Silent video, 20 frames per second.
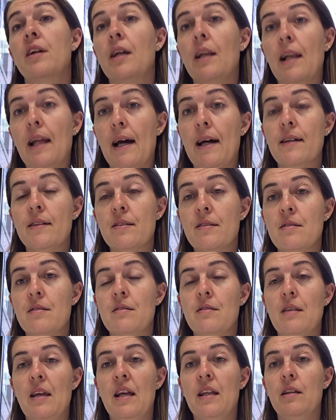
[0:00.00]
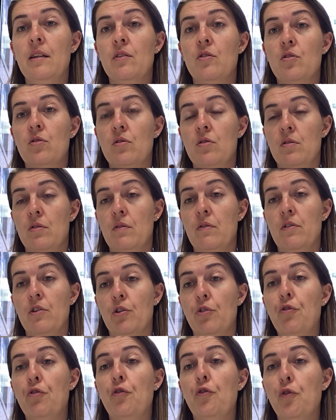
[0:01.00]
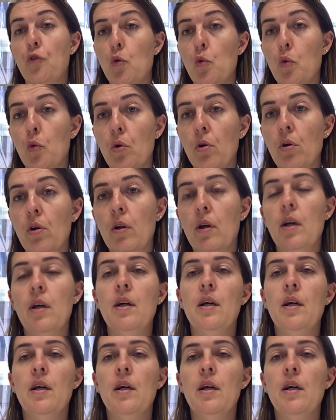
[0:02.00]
glass and they're full,